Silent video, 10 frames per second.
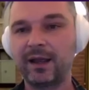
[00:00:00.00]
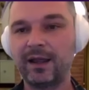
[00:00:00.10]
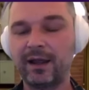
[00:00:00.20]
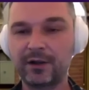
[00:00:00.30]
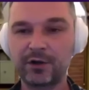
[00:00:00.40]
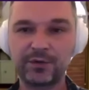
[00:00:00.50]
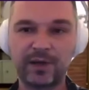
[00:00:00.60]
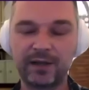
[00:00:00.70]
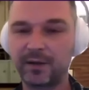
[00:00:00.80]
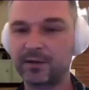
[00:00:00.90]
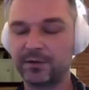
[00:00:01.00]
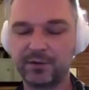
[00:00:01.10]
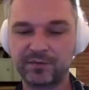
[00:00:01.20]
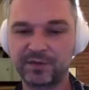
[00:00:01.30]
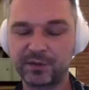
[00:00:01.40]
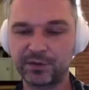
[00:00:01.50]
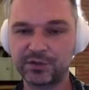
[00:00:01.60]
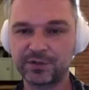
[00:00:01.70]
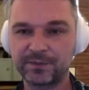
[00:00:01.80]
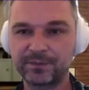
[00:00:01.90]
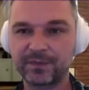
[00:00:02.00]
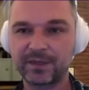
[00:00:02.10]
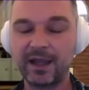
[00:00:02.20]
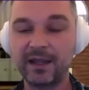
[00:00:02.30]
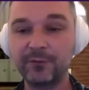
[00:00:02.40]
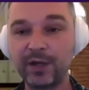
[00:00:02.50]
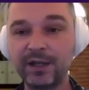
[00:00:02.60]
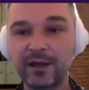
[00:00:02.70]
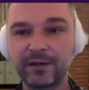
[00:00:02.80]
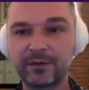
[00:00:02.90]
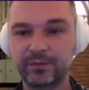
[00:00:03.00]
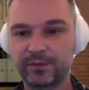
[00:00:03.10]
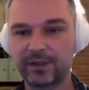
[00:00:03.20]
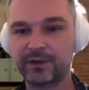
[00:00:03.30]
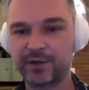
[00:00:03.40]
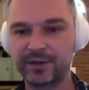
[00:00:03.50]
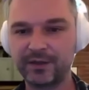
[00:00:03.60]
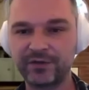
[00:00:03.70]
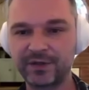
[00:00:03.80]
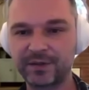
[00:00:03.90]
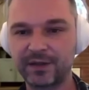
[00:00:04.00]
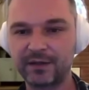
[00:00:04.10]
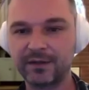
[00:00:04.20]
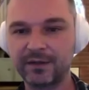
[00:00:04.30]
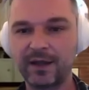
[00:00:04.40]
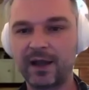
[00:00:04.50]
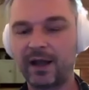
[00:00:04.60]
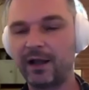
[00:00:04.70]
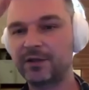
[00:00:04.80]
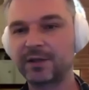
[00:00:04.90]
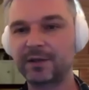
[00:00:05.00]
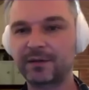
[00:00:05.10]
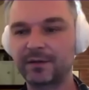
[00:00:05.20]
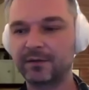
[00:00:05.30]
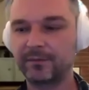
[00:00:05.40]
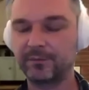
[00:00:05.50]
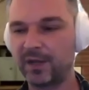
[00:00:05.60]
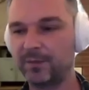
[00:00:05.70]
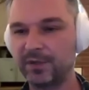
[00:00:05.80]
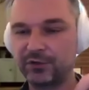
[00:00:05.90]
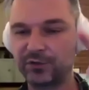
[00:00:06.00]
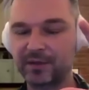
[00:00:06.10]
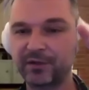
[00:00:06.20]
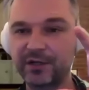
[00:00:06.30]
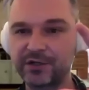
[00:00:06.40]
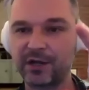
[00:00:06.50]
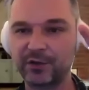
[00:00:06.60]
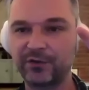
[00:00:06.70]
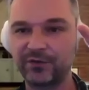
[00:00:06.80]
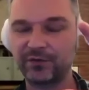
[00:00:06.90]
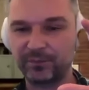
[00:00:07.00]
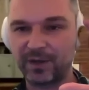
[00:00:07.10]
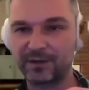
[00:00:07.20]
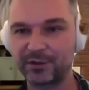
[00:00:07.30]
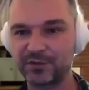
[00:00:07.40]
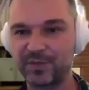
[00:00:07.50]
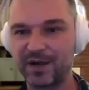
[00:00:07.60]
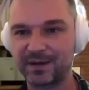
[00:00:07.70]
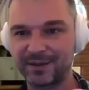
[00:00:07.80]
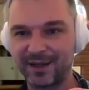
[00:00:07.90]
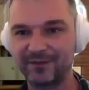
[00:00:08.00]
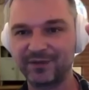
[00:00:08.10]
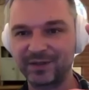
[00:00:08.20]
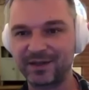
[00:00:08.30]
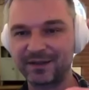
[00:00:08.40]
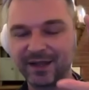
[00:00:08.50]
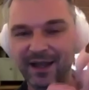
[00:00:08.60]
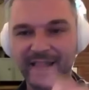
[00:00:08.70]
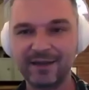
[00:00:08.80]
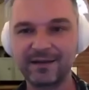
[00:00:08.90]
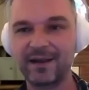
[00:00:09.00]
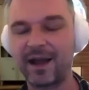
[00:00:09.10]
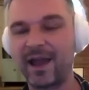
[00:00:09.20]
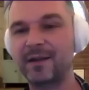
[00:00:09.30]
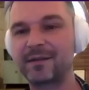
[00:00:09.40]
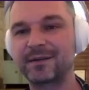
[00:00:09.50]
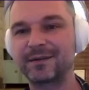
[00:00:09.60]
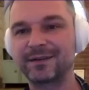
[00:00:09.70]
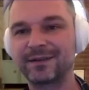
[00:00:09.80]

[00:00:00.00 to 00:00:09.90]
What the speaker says: I go and I use the search, And when I see the result, I just maybe do a screenshot of my search box and the result, and I answer.